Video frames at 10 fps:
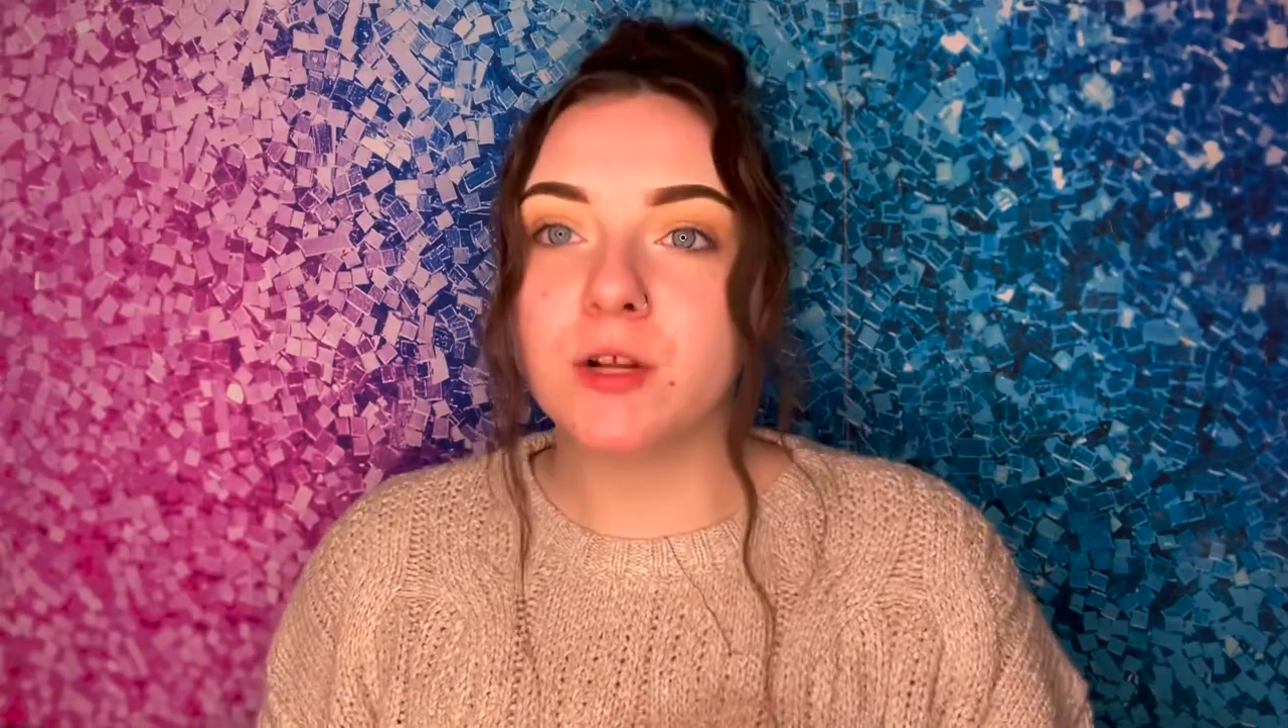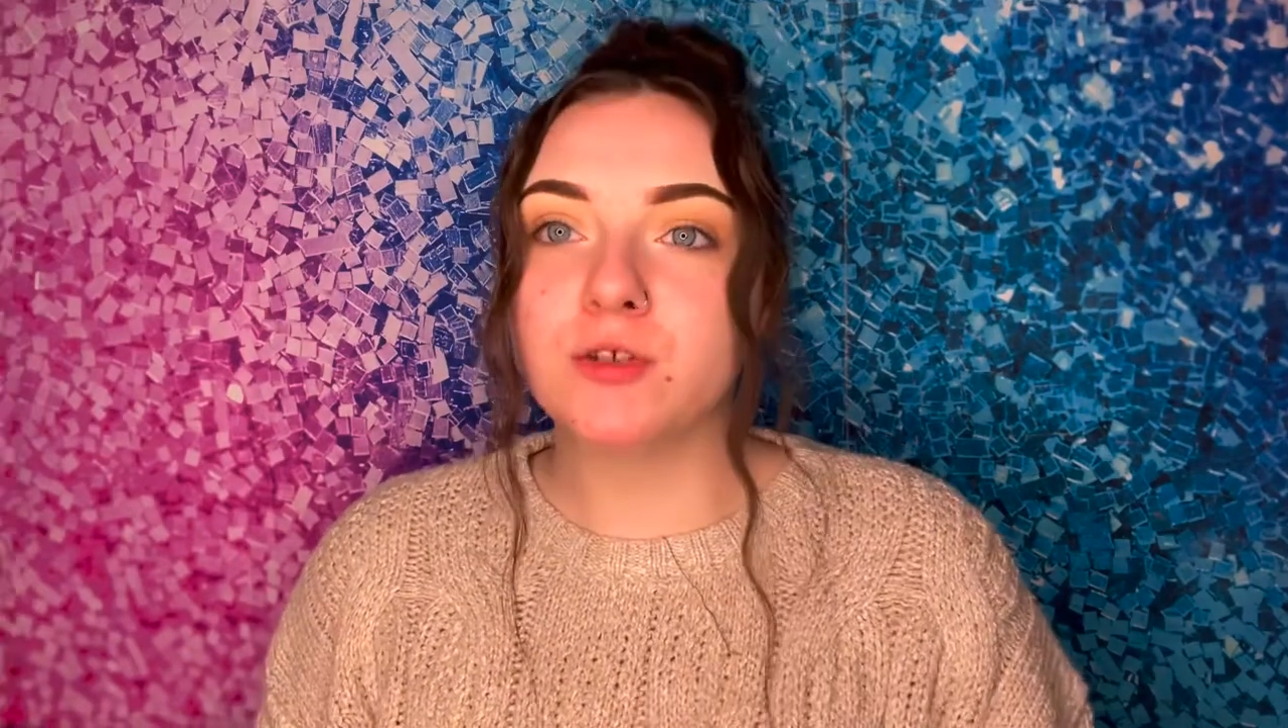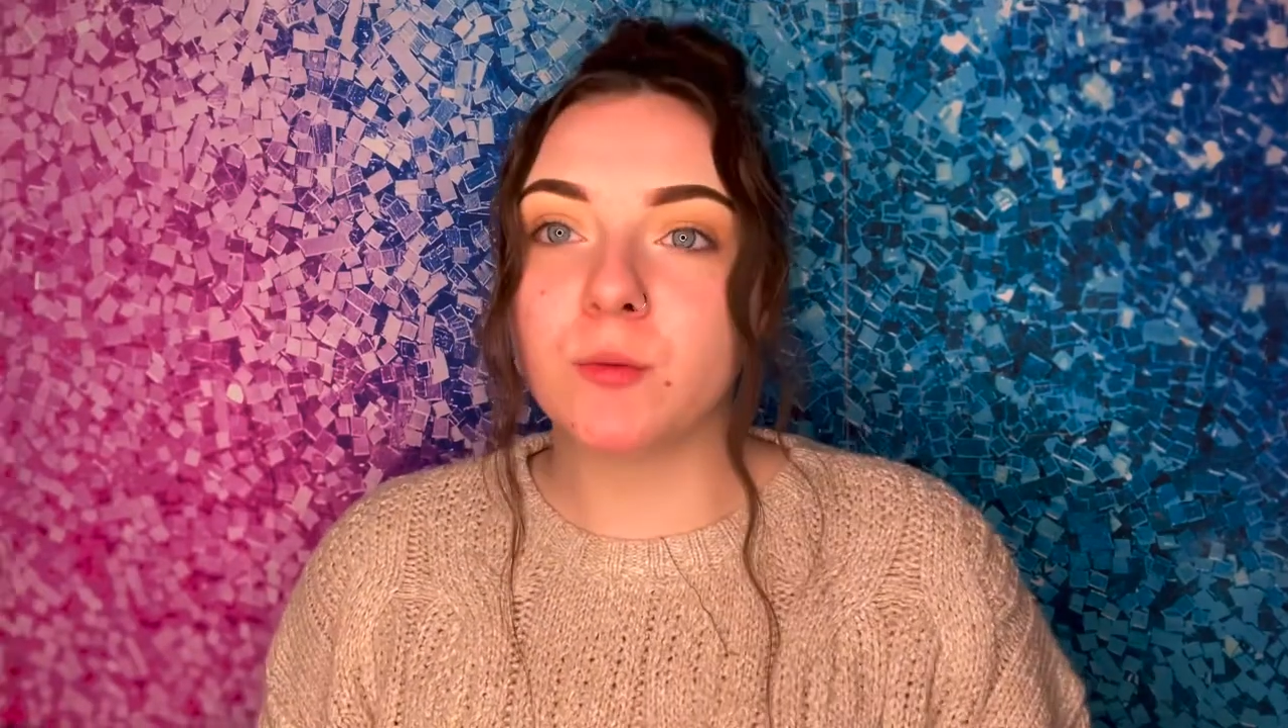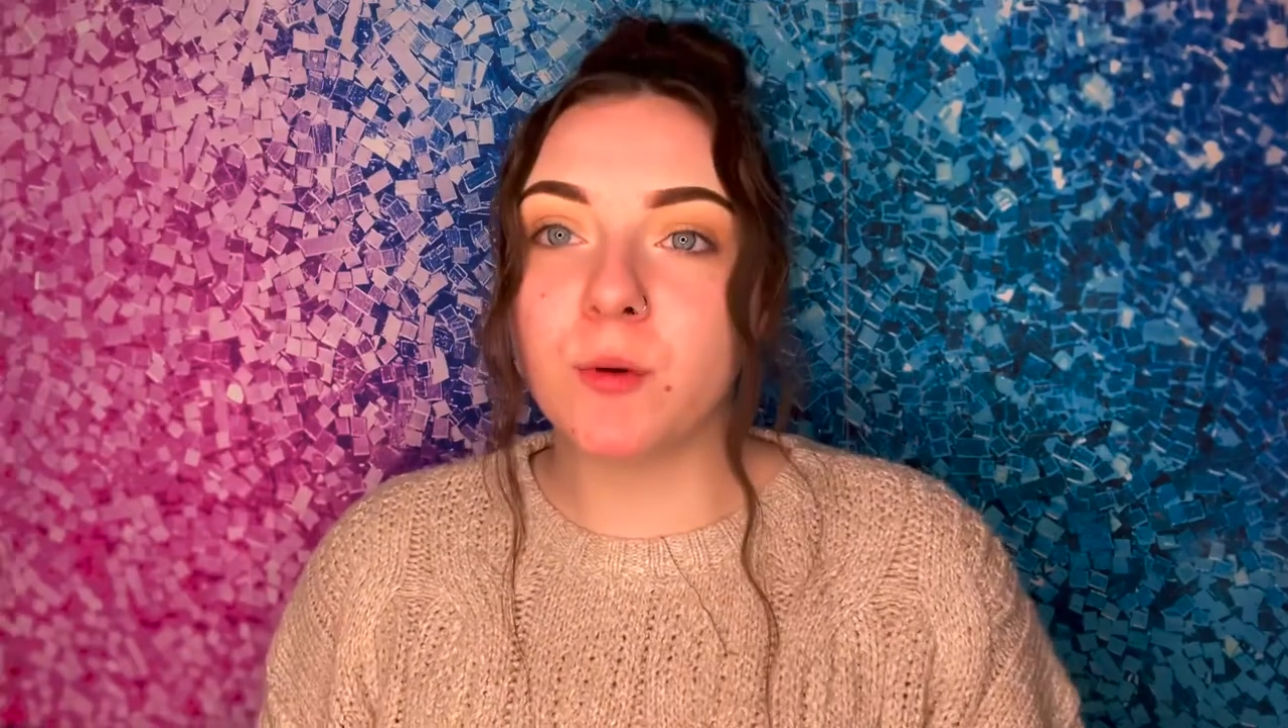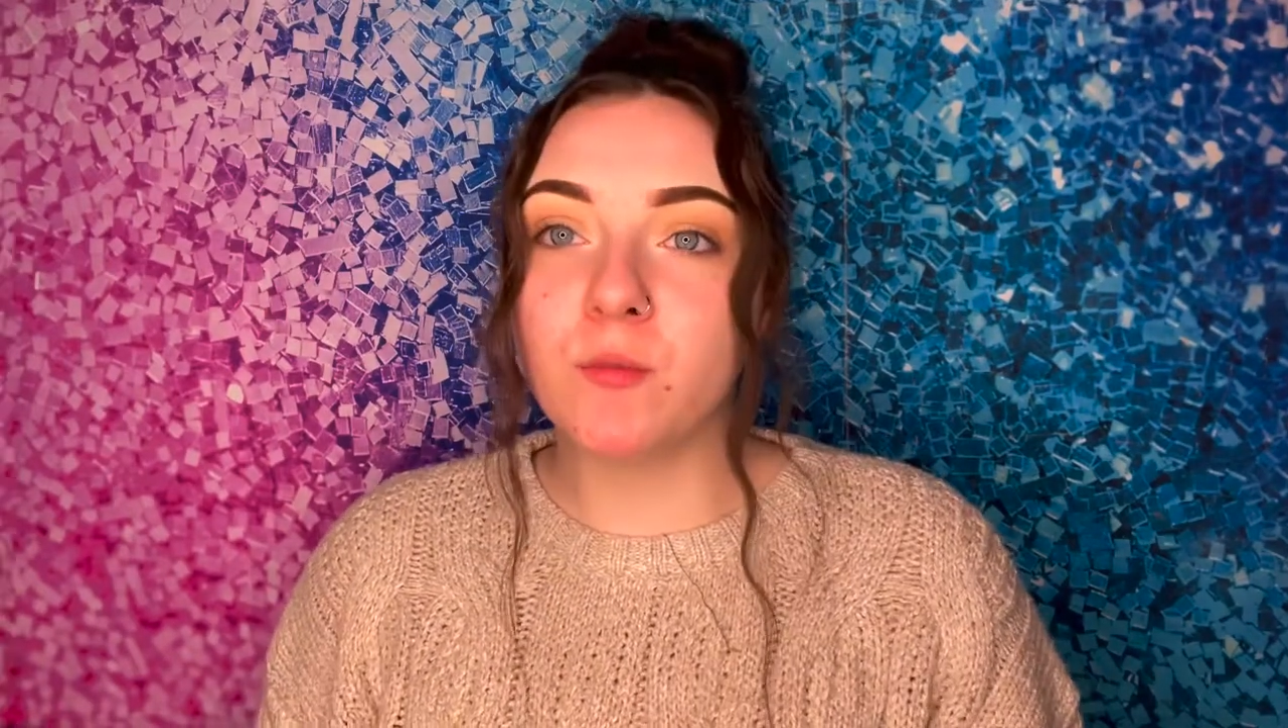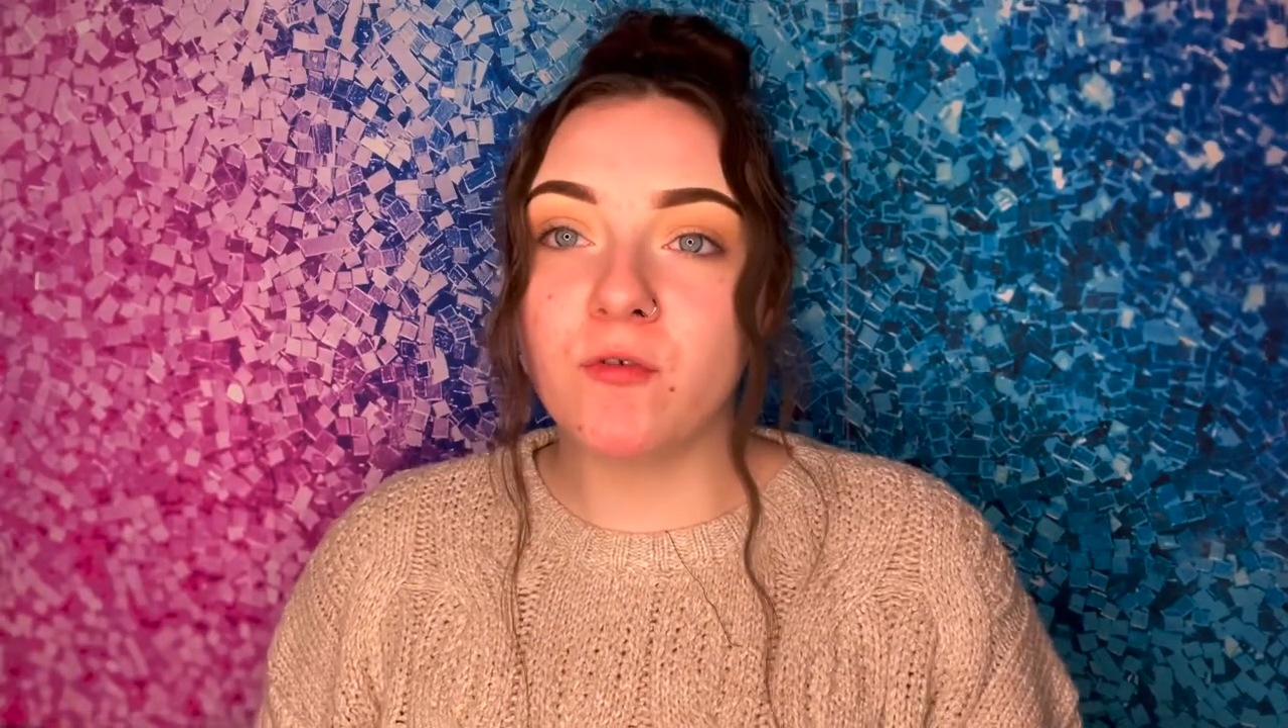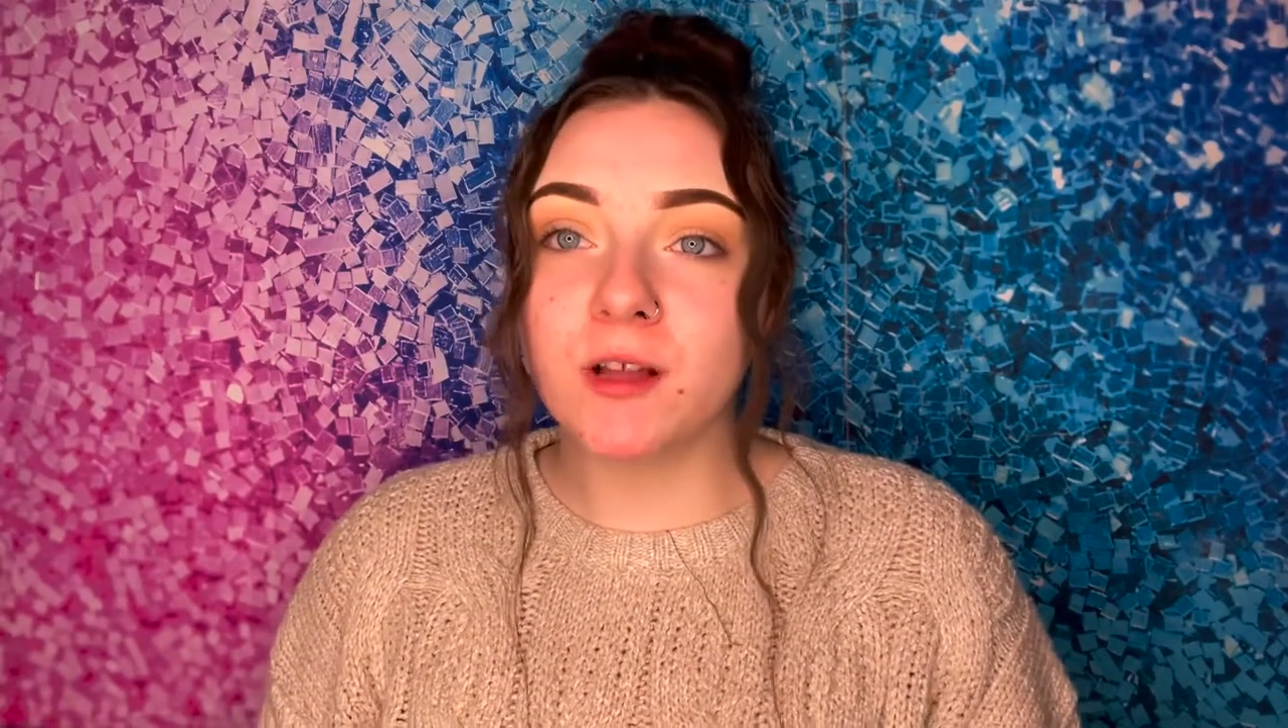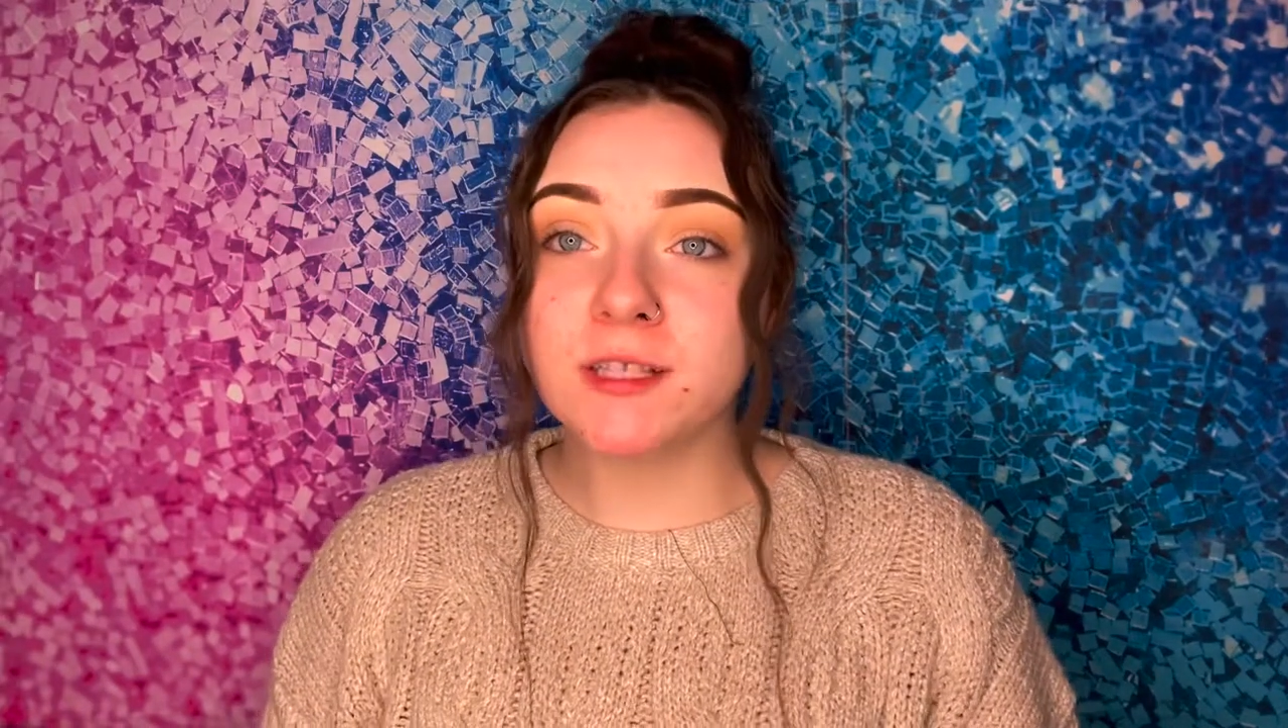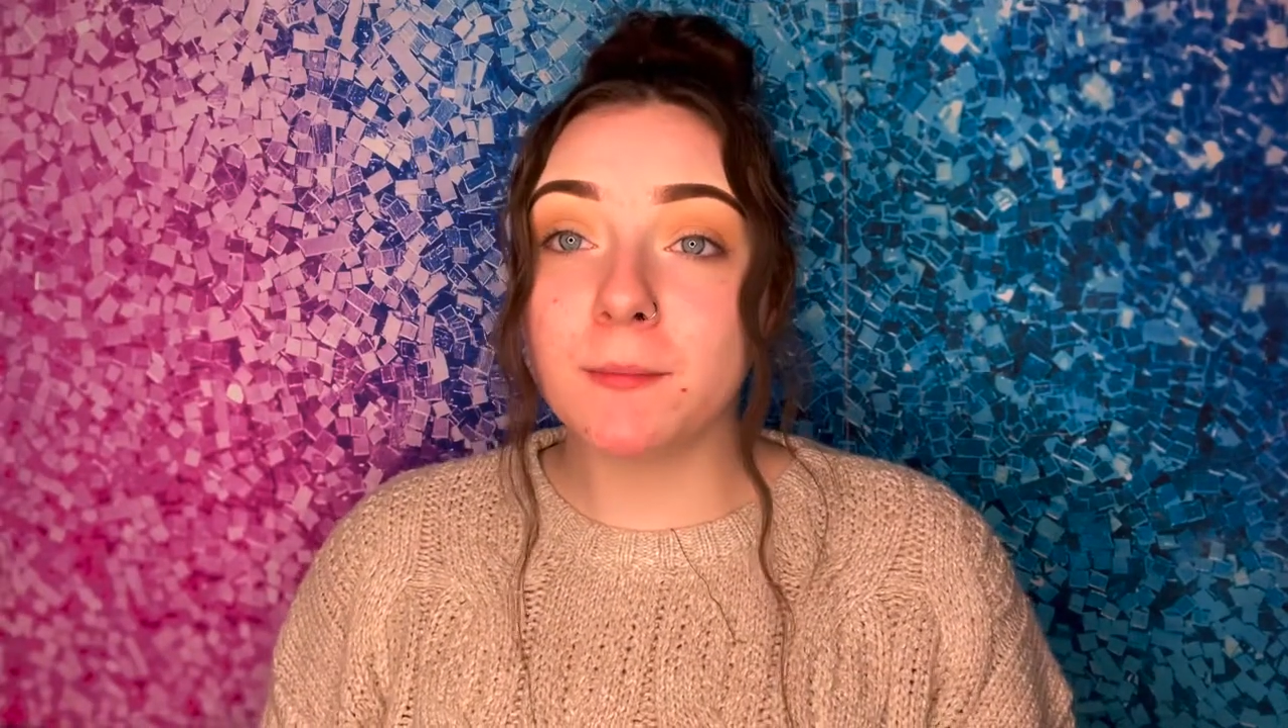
So I'm gonna move on to